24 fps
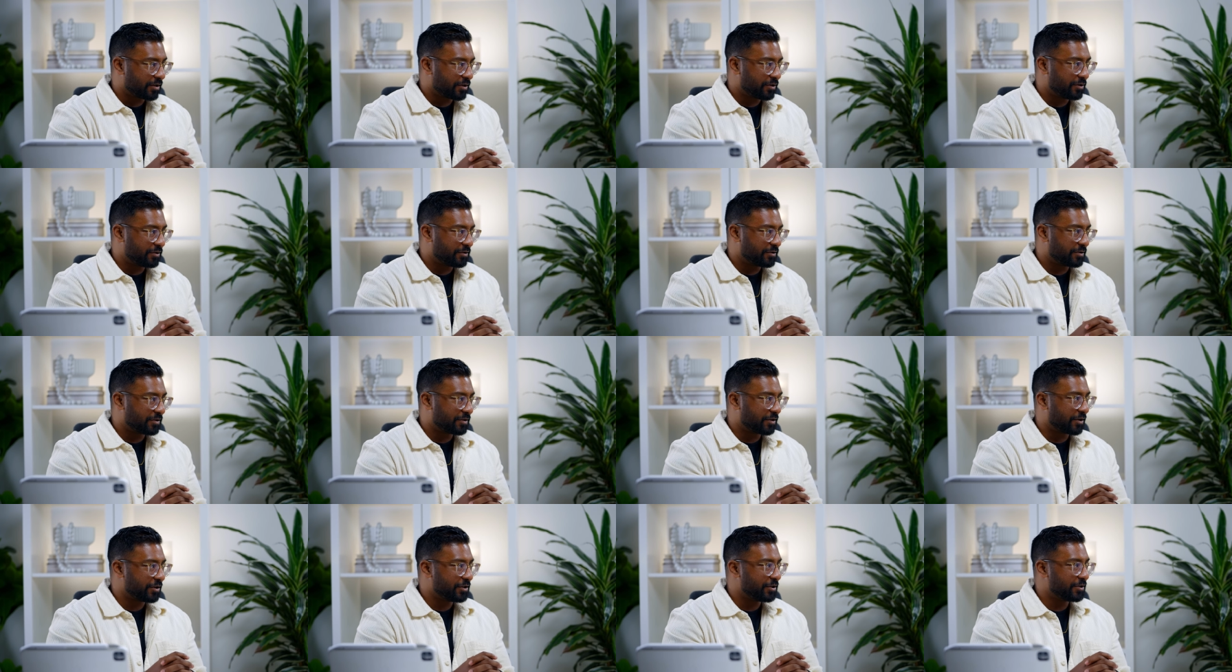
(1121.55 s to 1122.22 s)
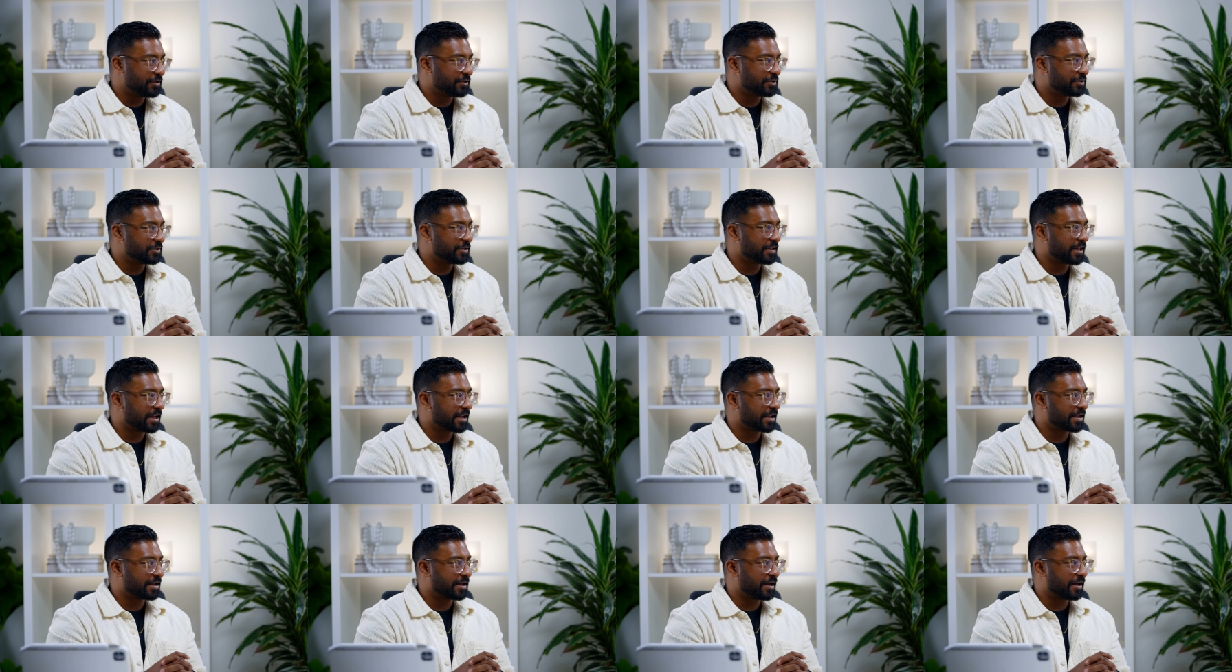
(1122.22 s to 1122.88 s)
Are you a, are you do you
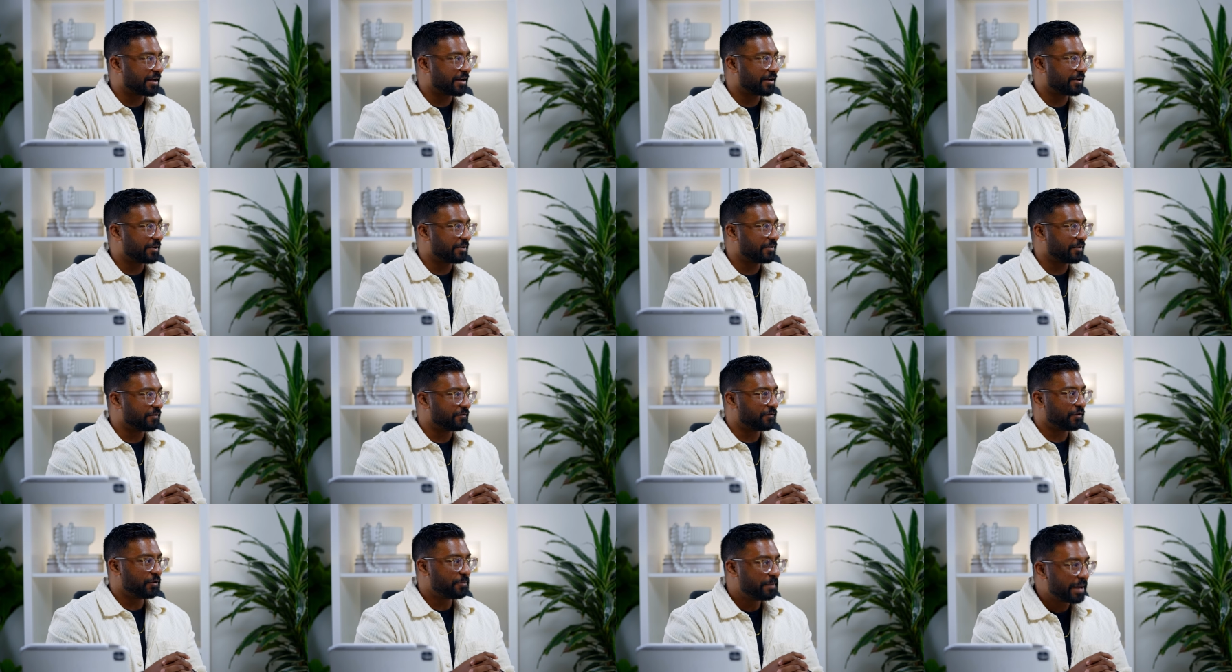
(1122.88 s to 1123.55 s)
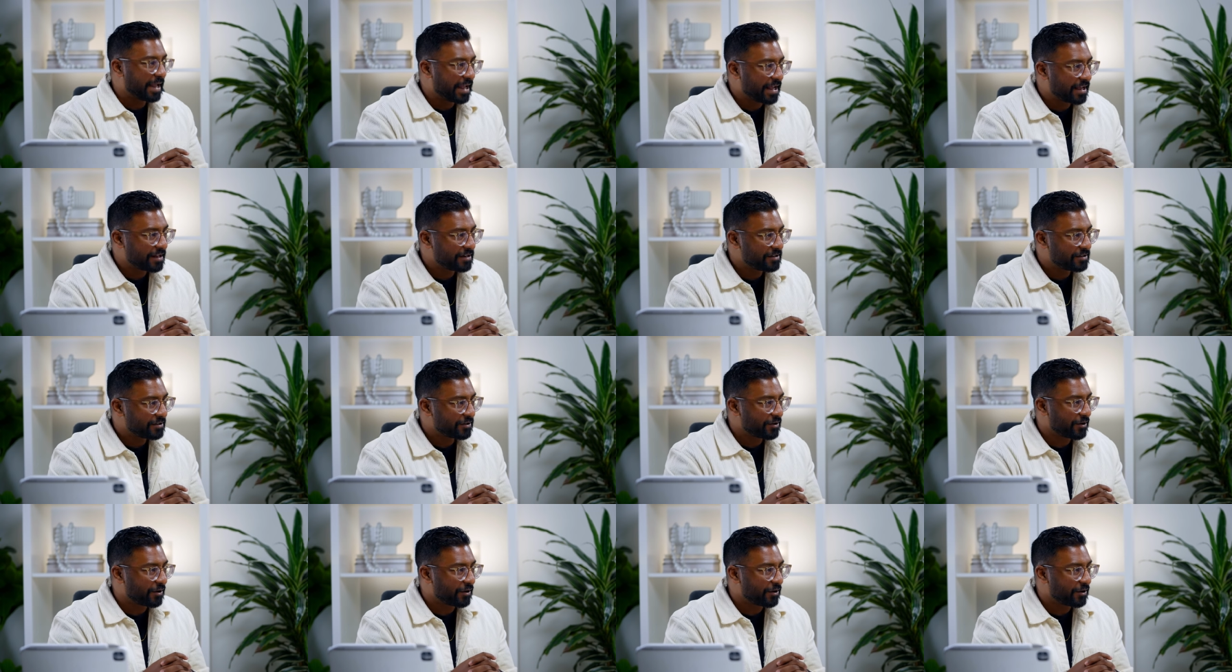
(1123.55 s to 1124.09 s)
like uh, a full band,